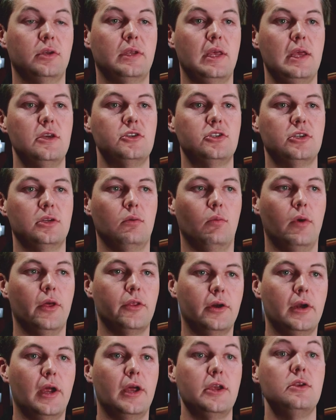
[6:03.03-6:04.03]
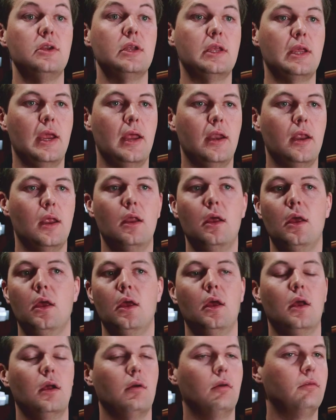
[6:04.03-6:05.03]
occasion and whether or not you decant it,
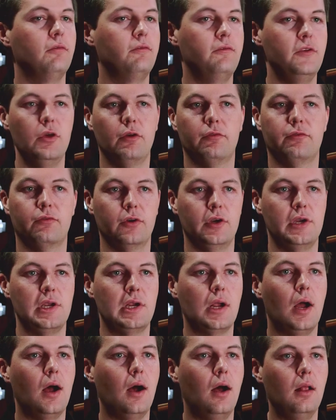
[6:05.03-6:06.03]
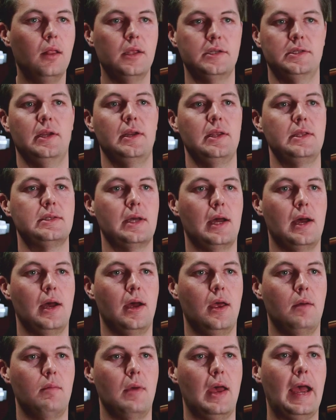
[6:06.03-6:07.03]
feel free, call us
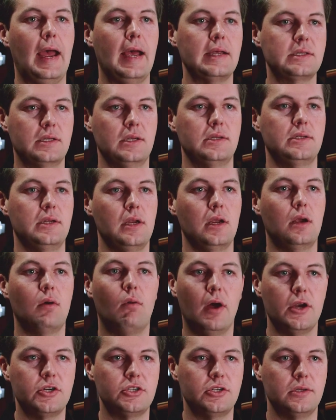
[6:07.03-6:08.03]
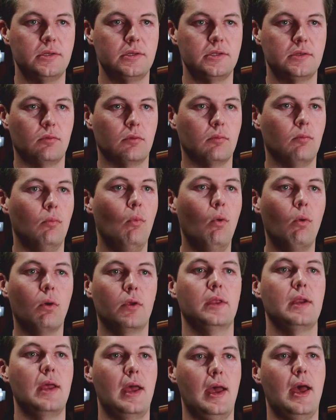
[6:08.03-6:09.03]
anytime, ask us any questions. We're
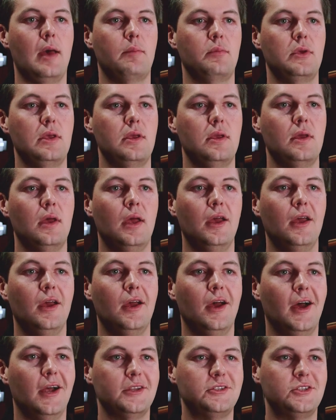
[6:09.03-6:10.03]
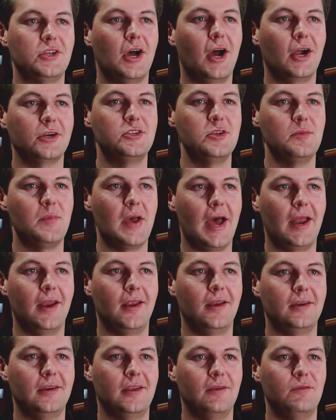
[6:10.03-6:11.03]
more than happy to talk to you about
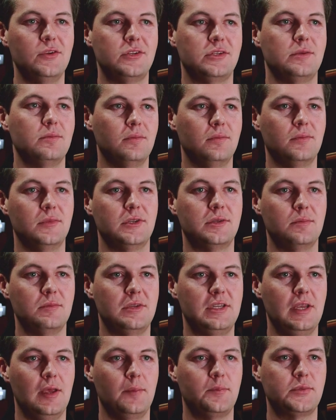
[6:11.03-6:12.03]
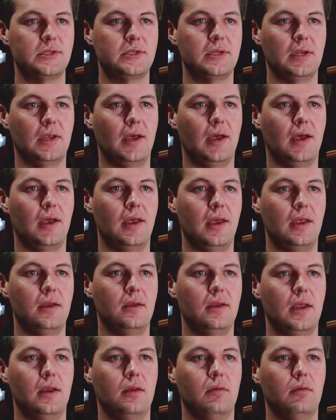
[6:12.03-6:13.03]
it, give you some tips
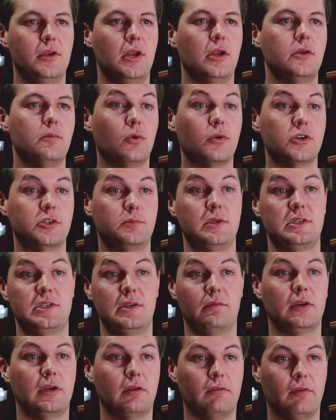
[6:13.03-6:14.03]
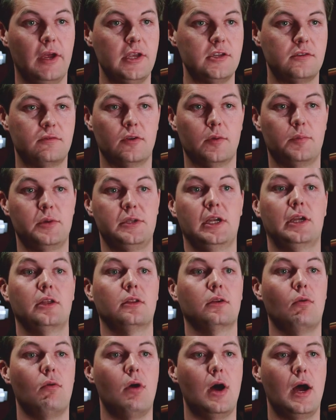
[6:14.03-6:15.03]
and more specific advice for a
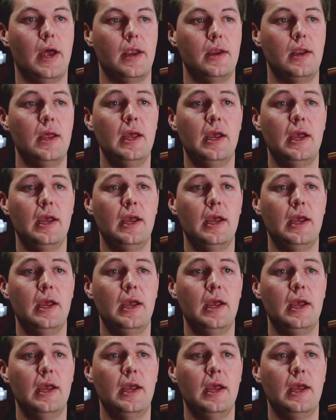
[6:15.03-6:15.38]
particular wine.